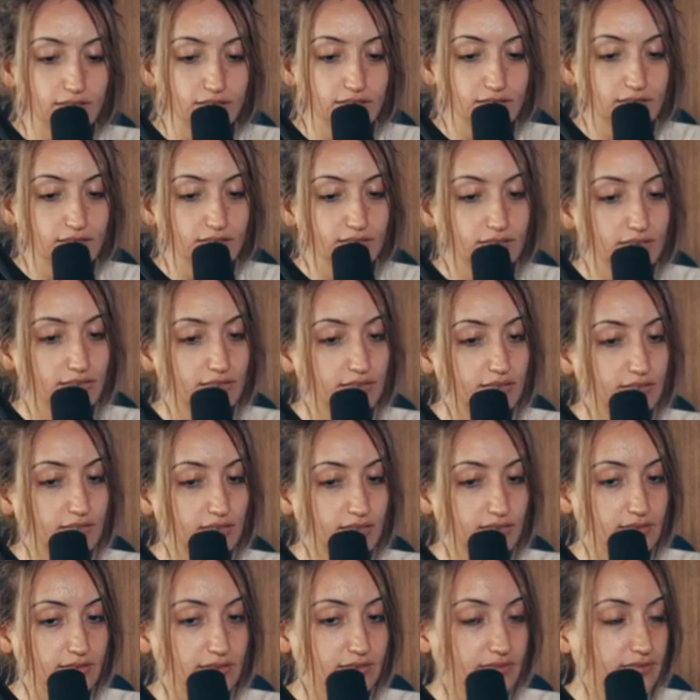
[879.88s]

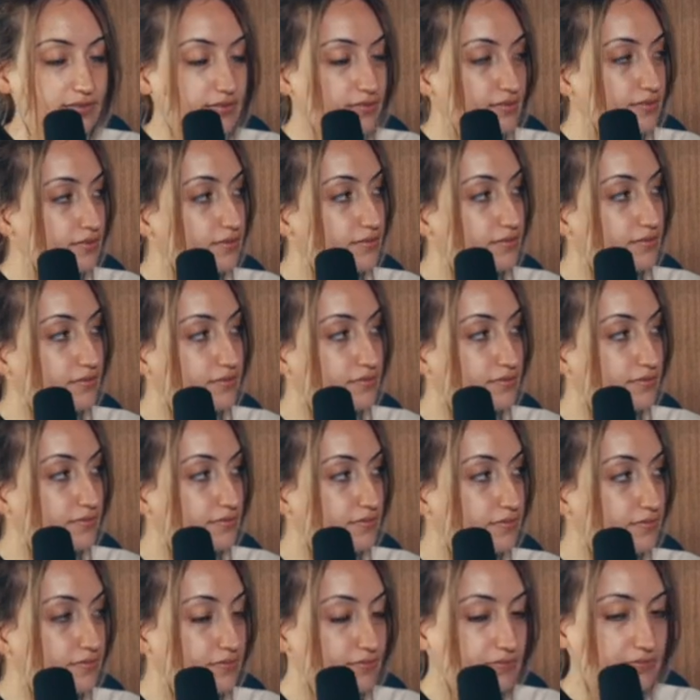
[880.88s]

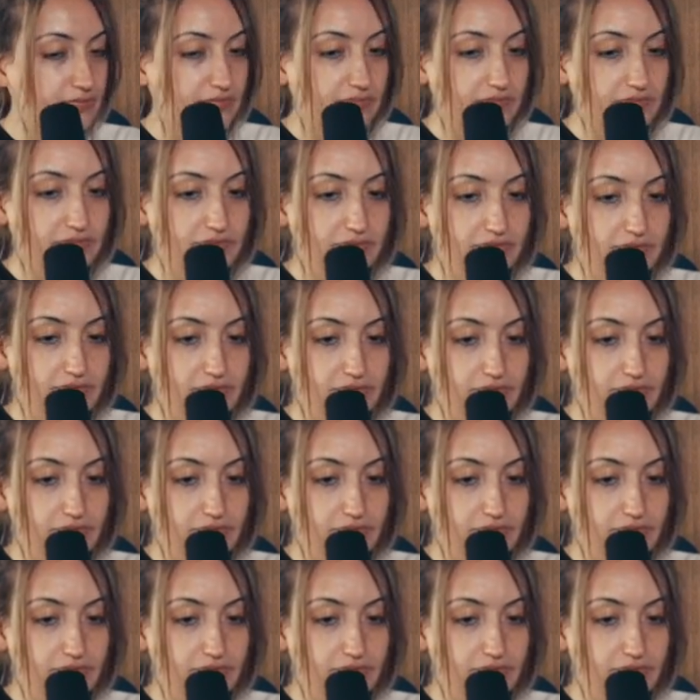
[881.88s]
(not speaking)